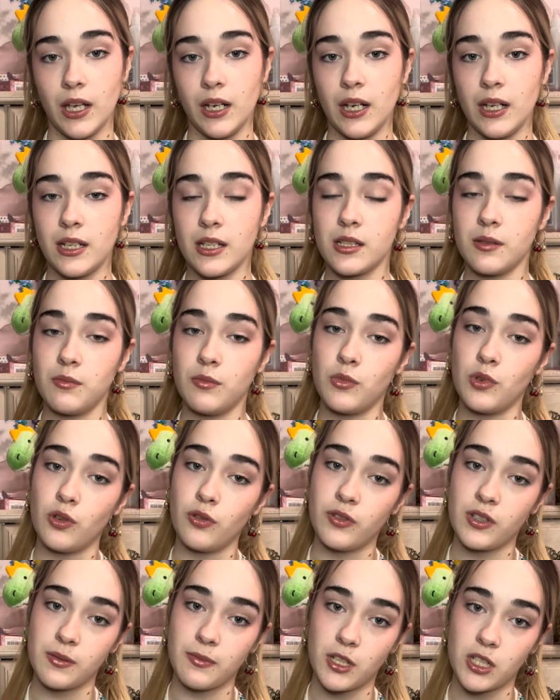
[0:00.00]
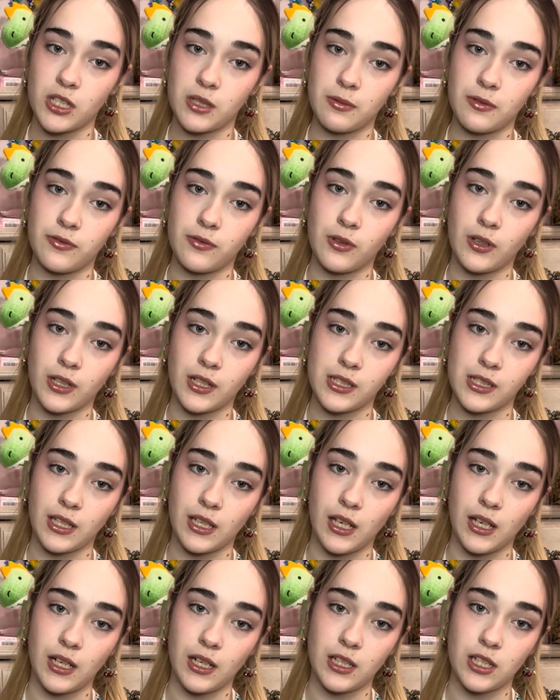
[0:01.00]
It doesn't move as much as before because again,
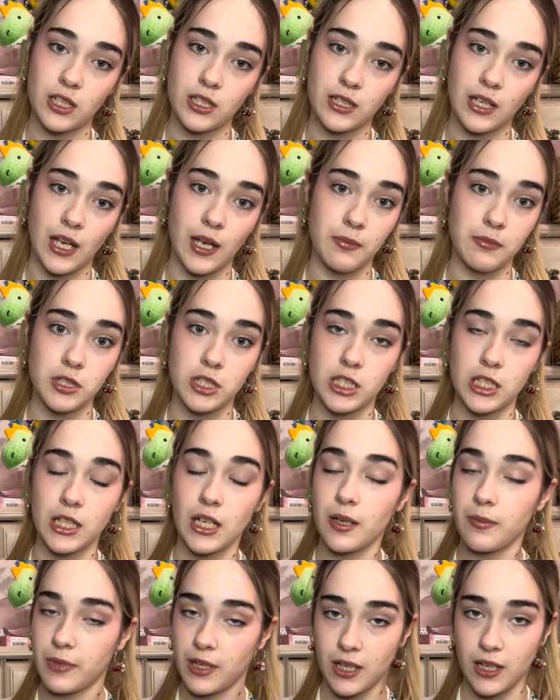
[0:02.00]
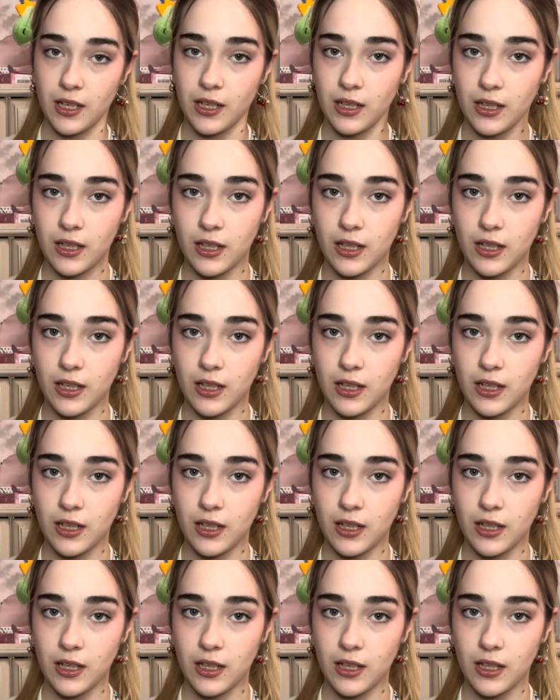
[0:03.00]
it just kept jamming.